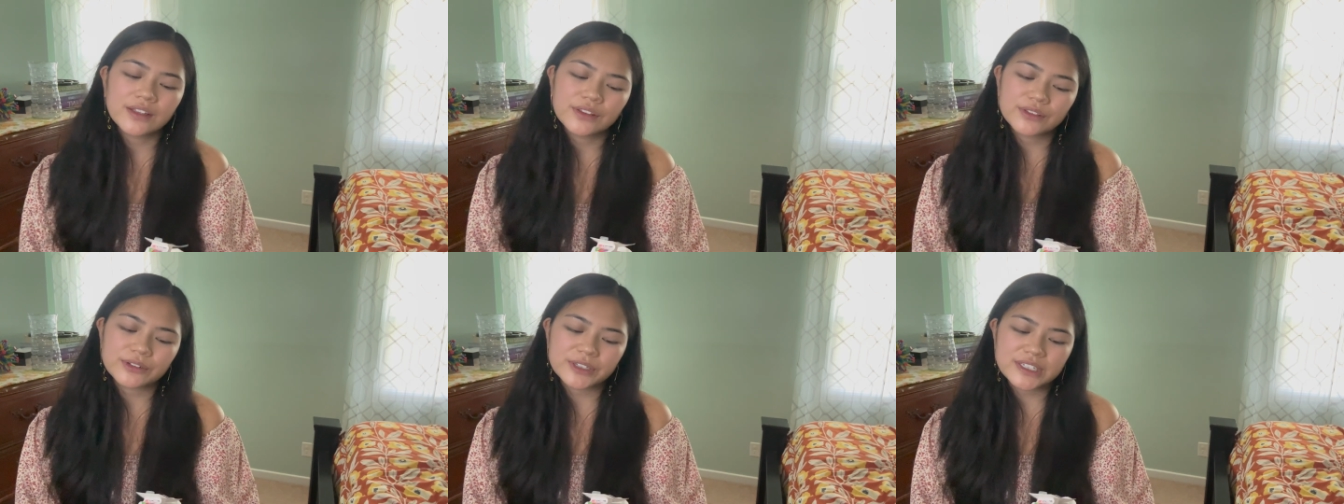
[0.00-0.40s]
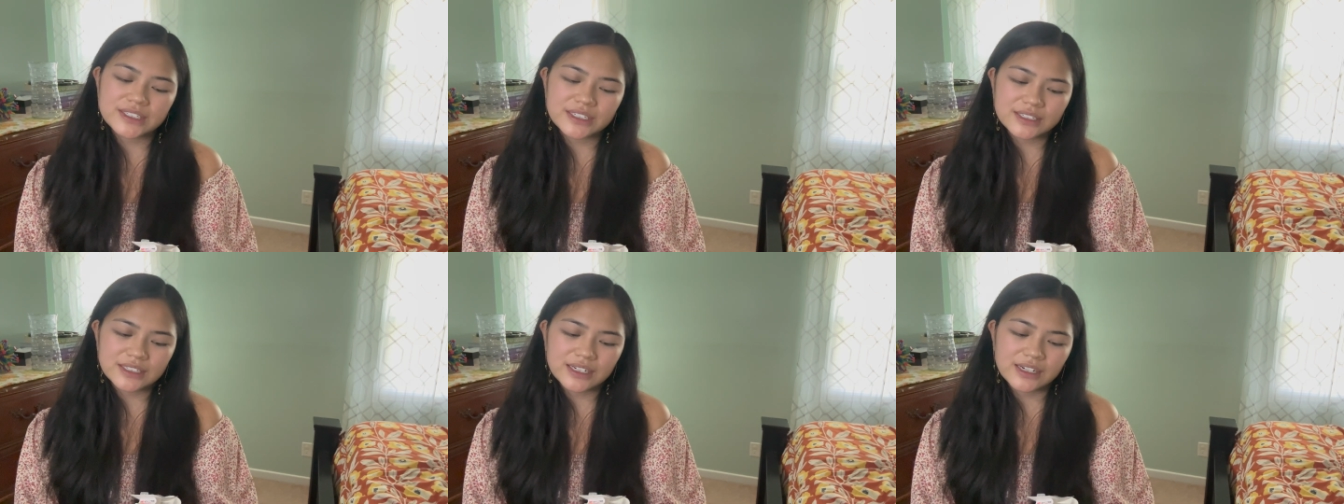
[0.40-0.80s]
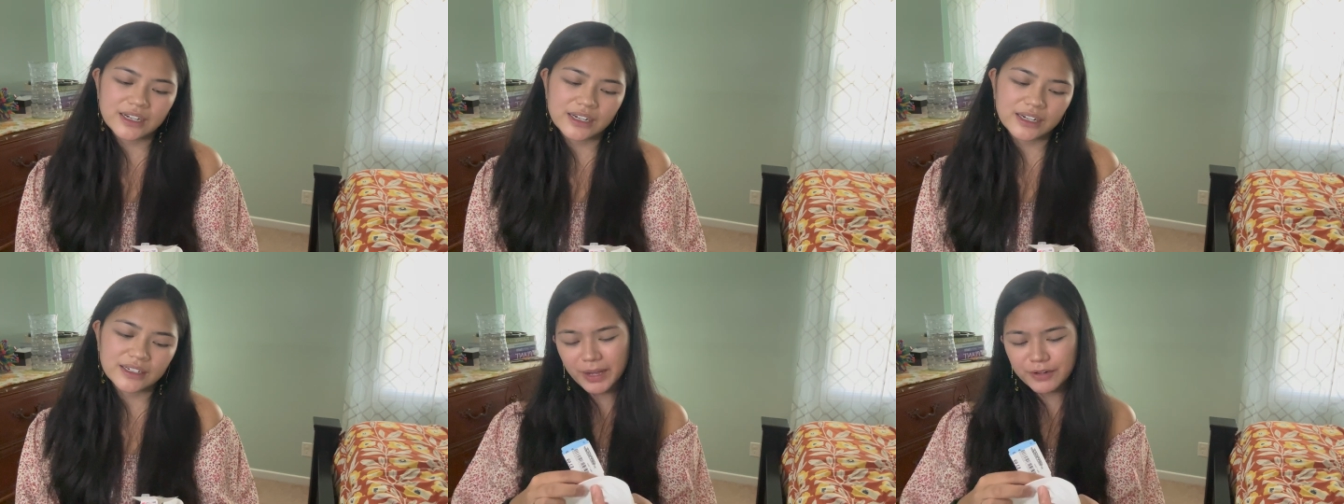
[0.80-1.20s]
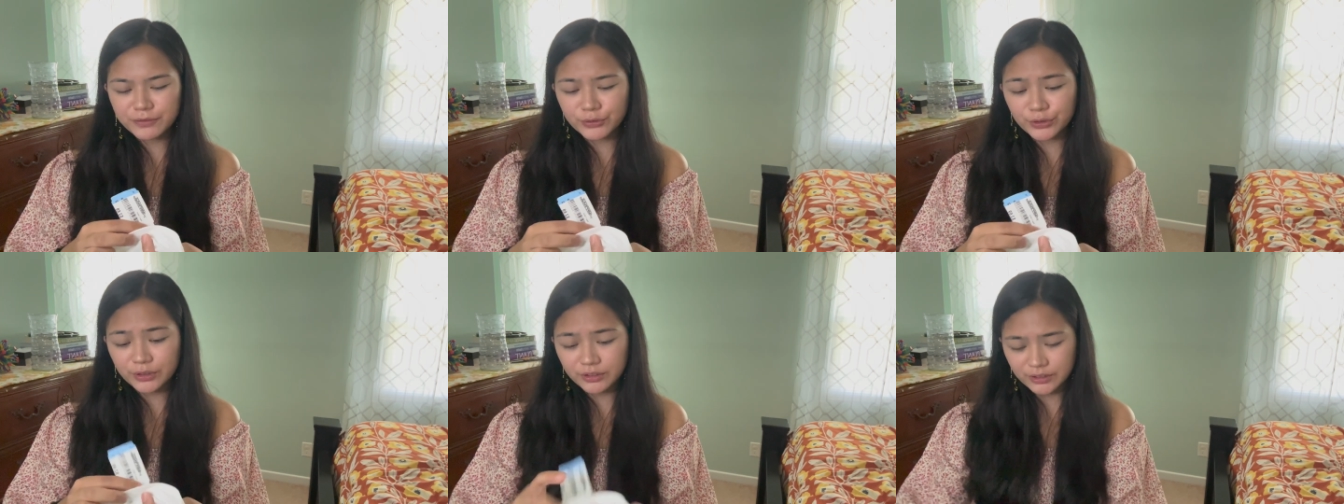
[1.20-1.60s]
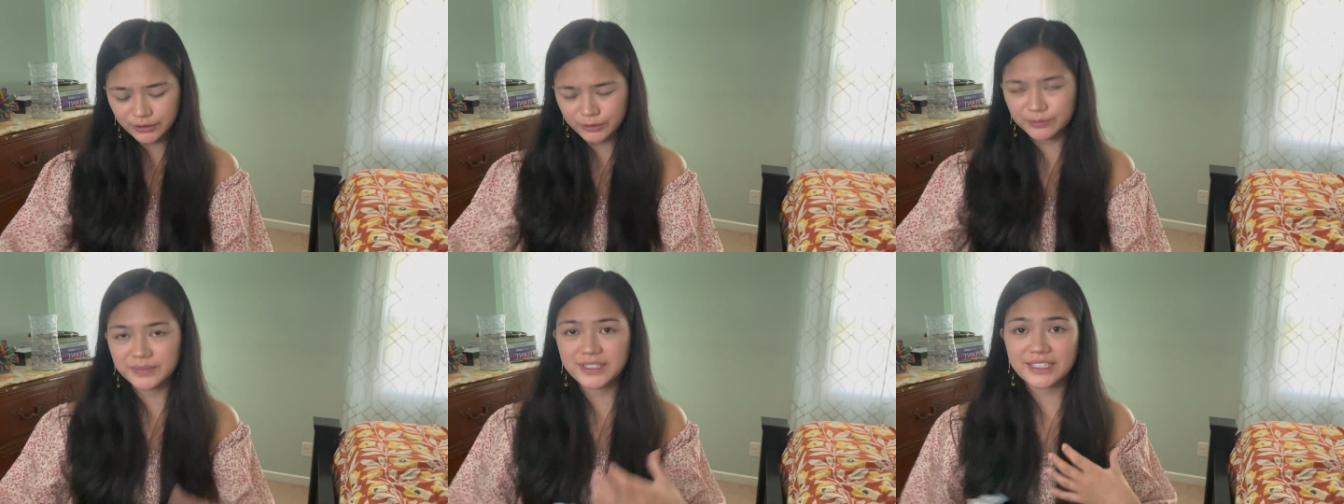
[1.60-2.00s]
369 Fruit of the
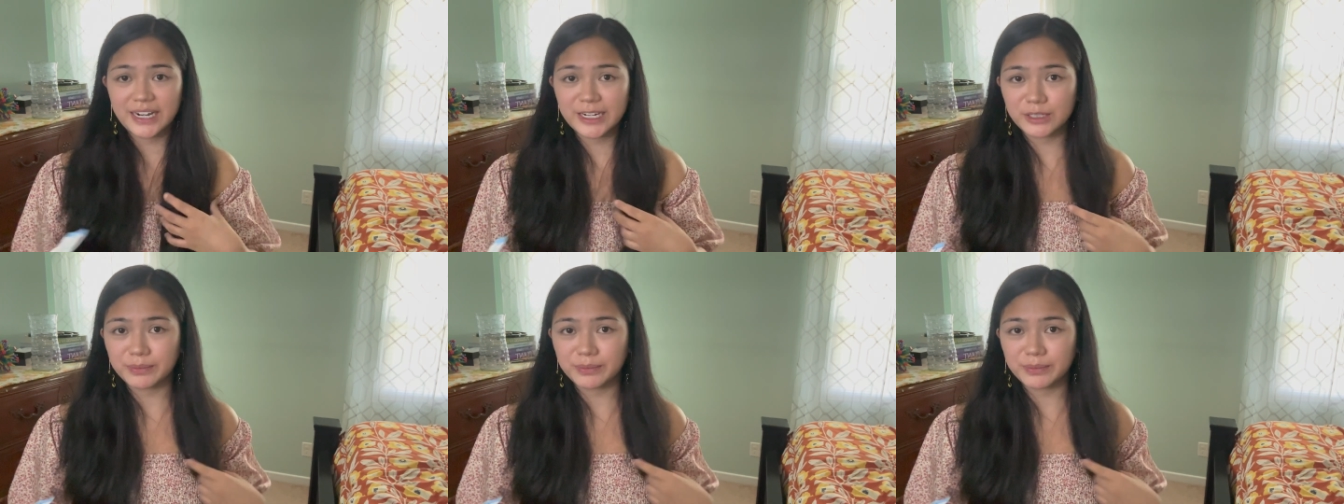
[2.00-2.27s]
Loom, size